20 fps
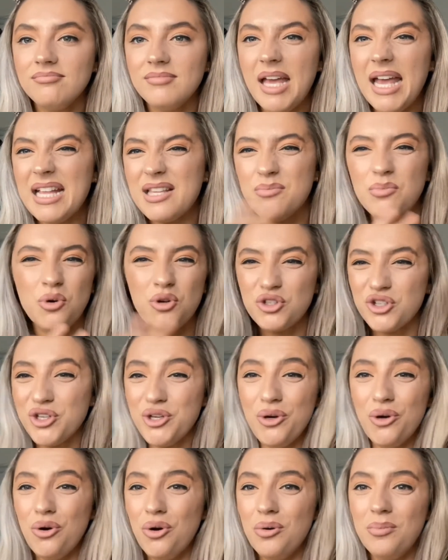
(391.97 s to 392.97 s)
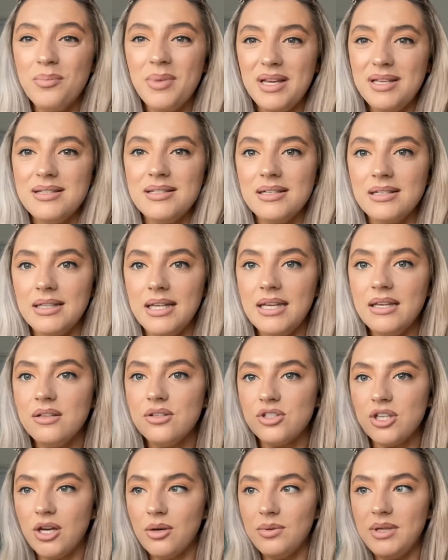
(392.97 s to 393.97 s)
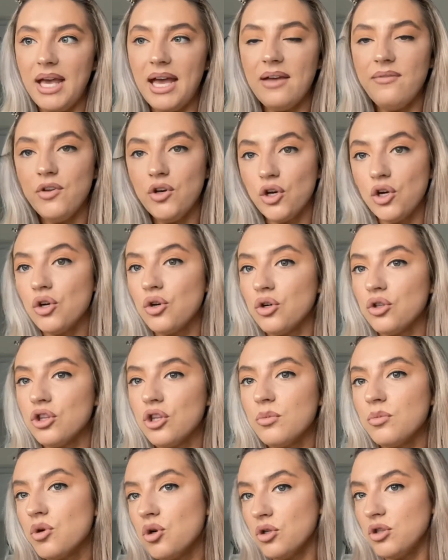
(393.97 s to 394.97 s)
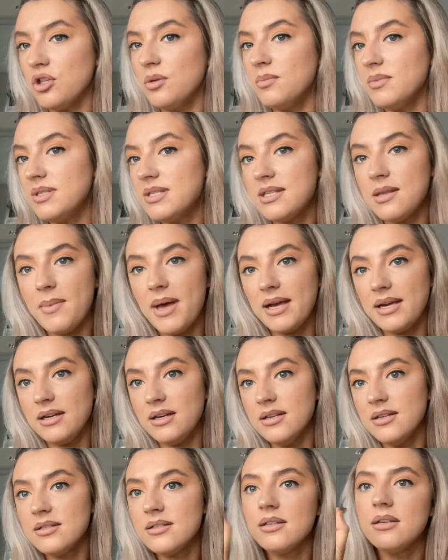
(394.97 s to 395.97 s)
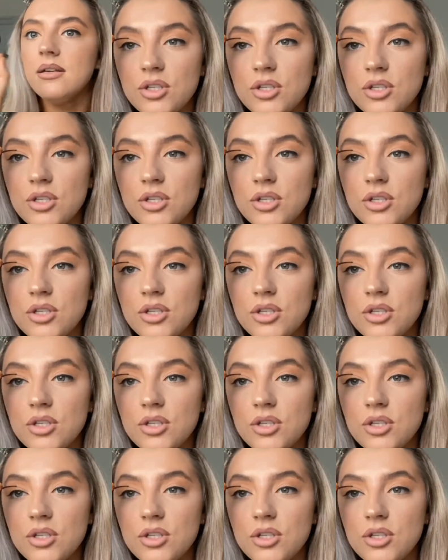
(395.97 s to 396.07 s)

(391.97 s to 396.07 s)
it's more secure basically. So yeah, if you're going to cut them to the magnet.